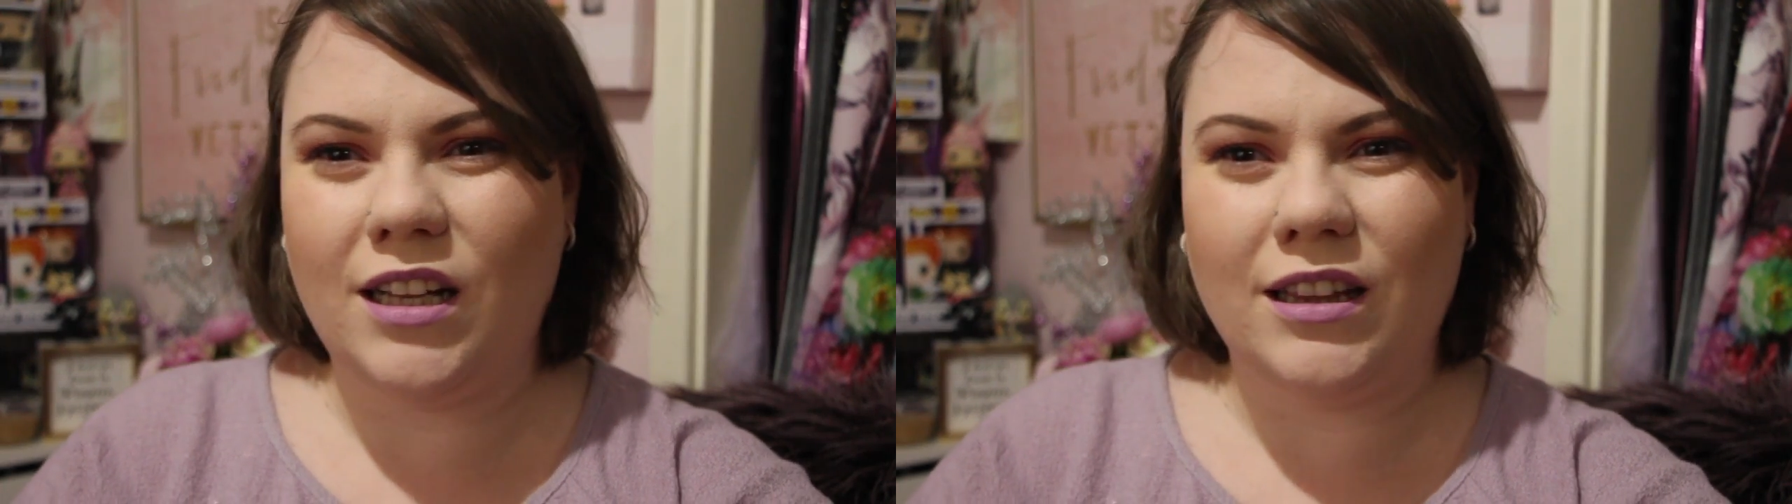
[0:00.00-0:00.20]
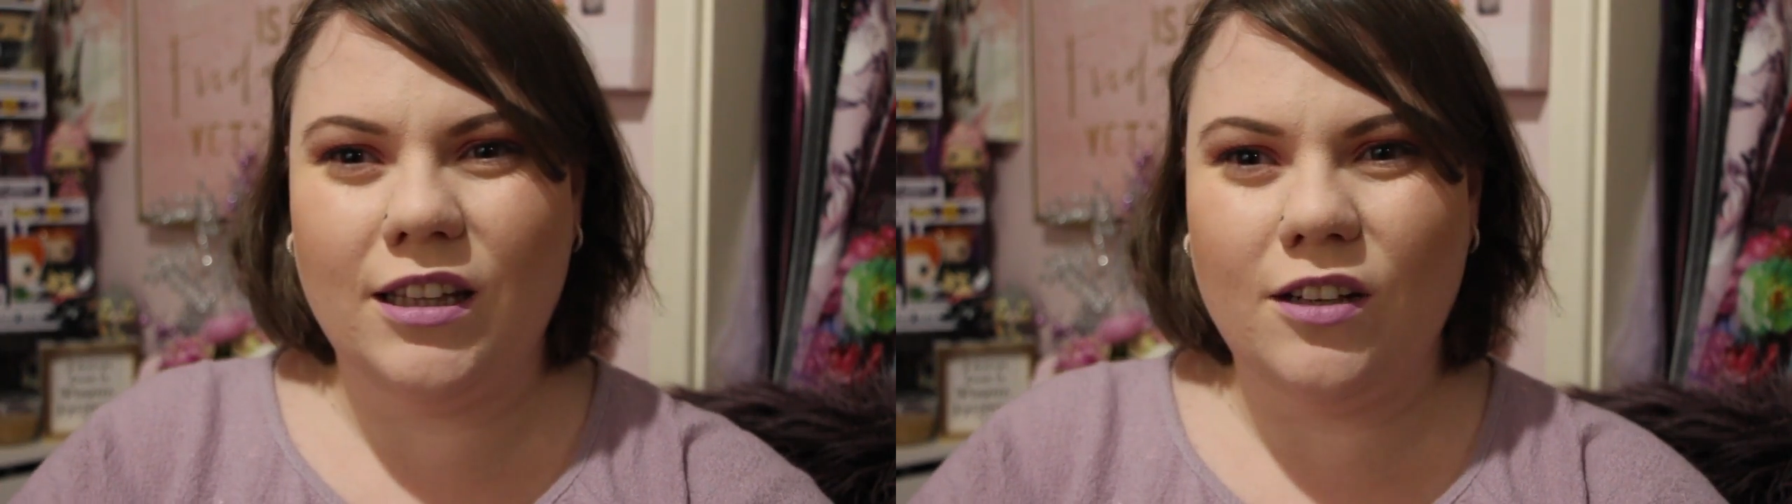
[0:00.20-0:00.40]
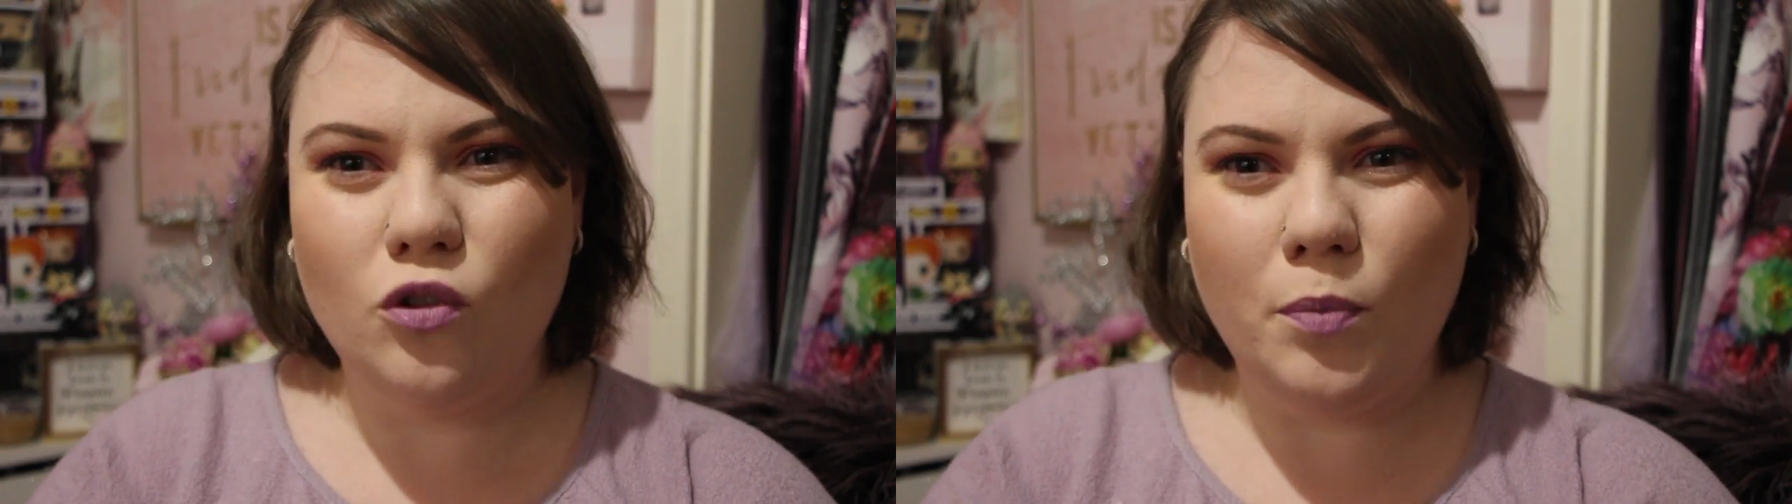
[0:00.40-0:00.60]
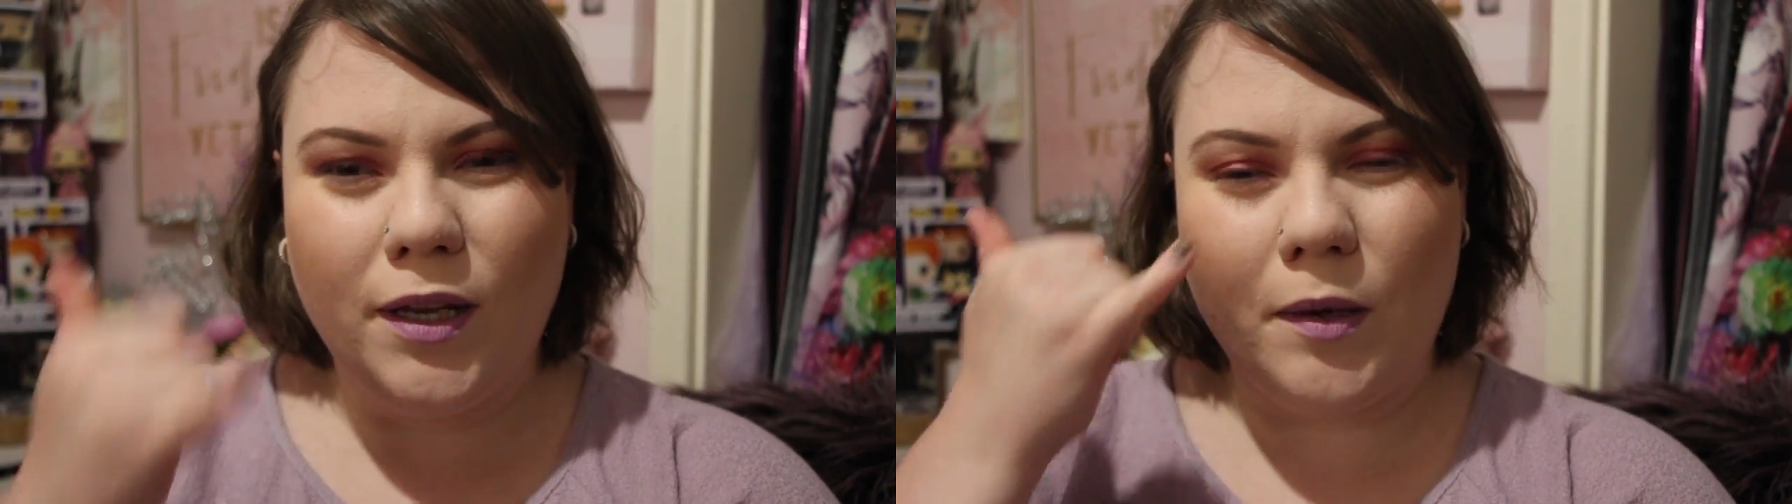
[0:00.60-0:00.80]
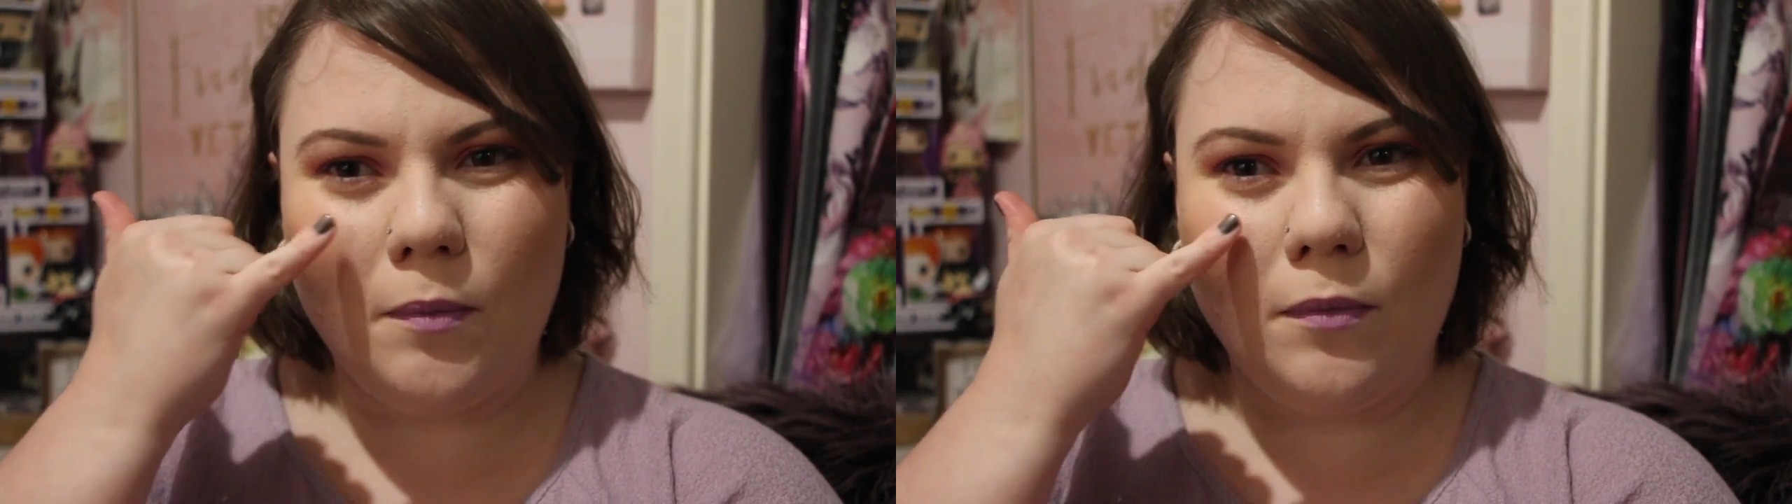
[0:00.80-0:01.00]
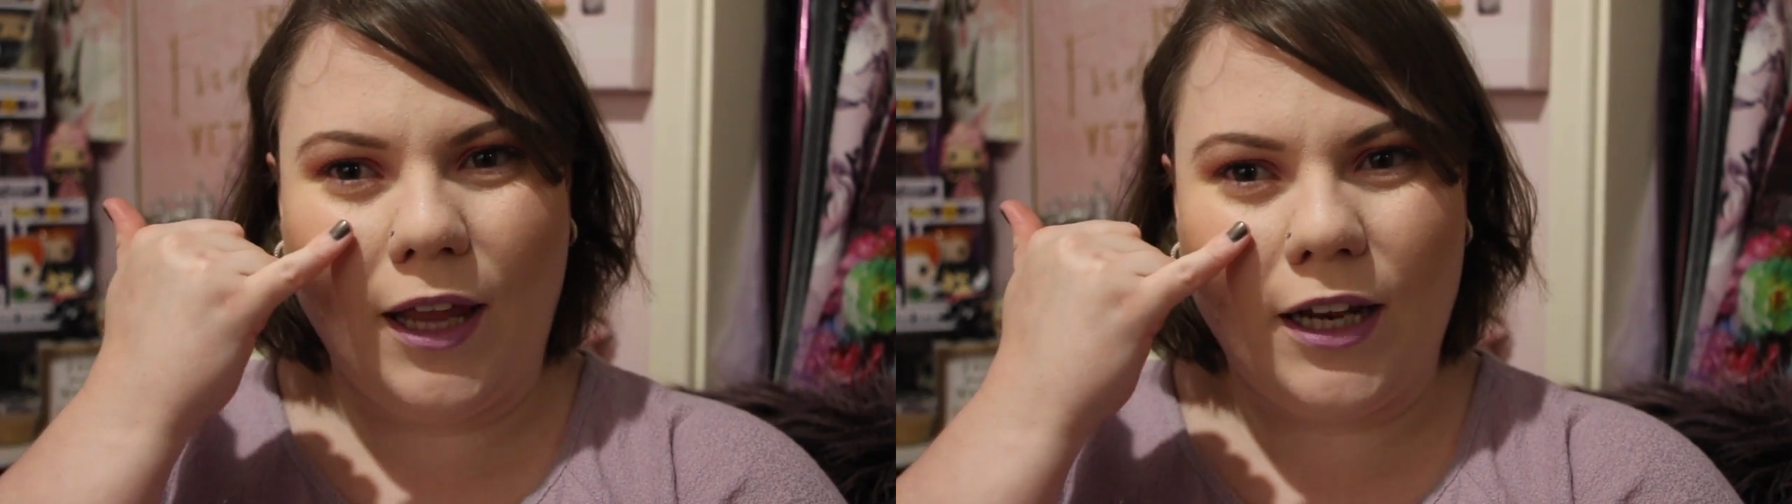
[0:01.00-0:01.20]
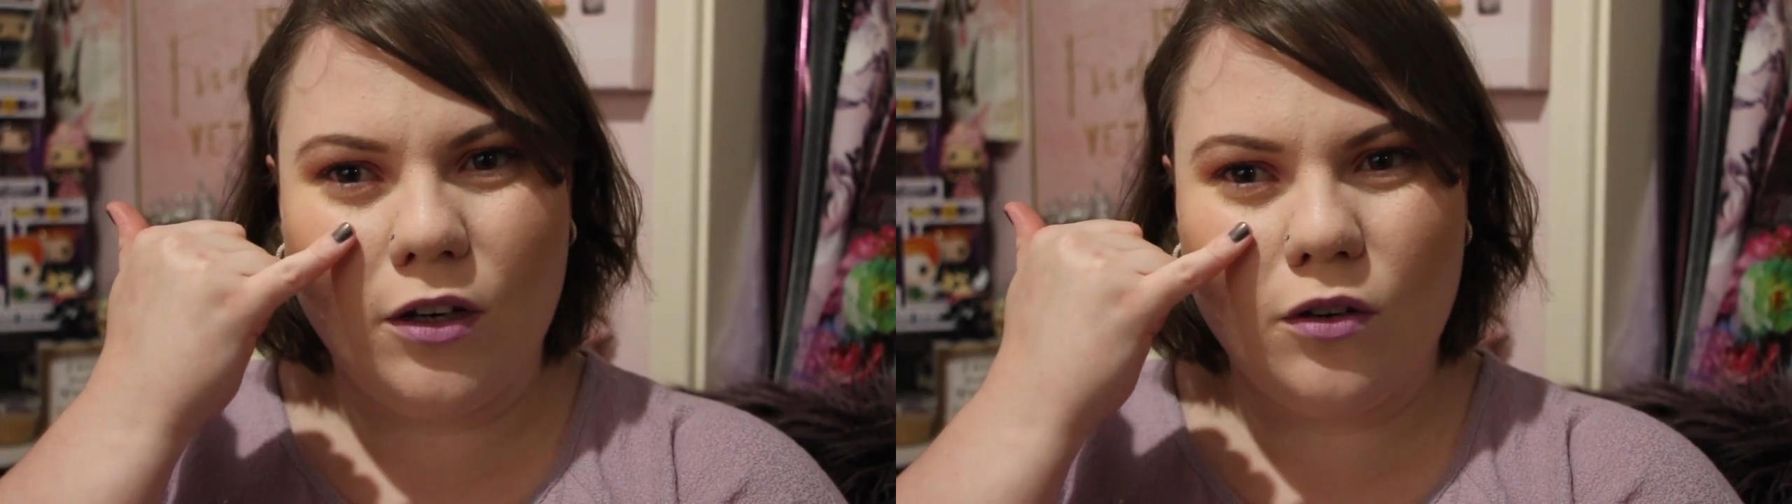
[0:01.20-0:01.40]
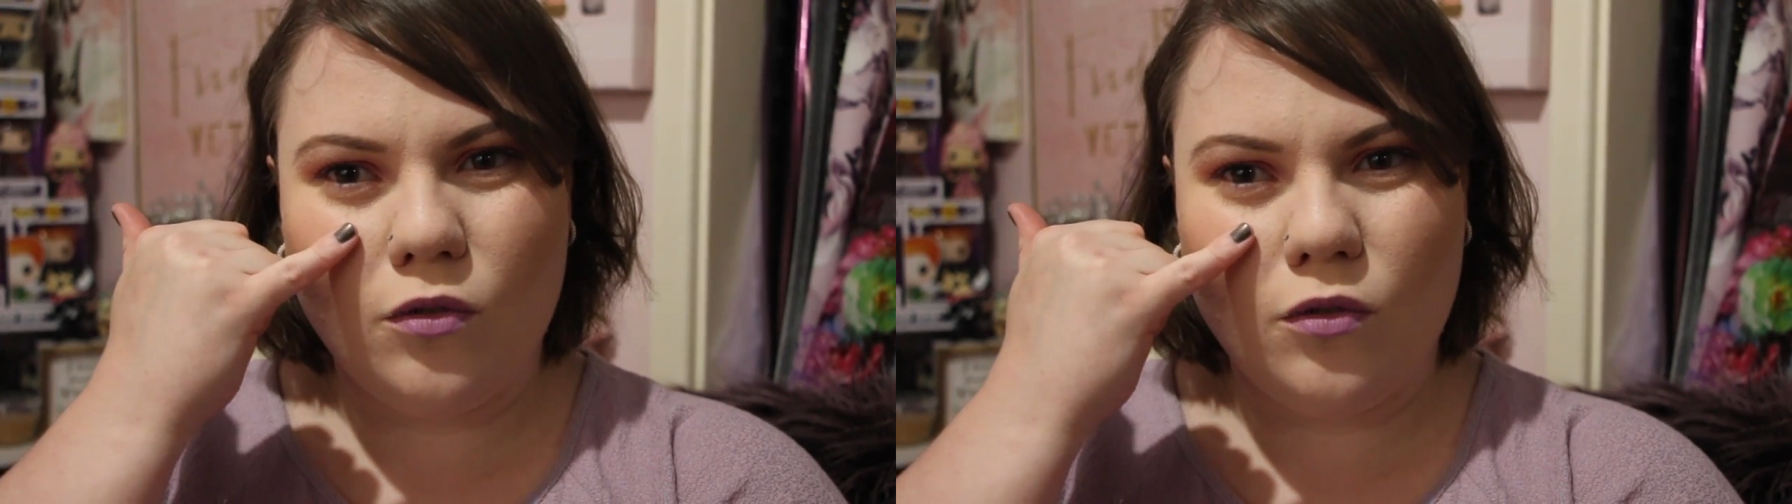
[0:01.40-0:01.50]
a little bit like